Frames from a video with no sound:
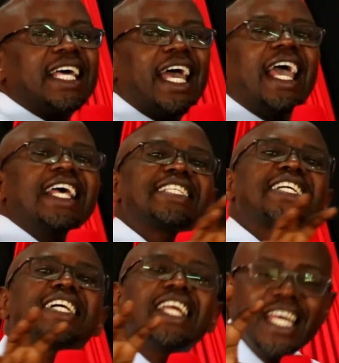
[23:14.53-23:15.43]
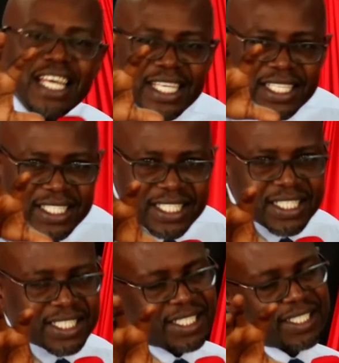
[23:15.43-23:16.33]
is
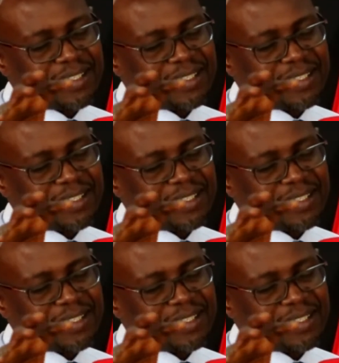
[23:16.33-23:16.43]
grease.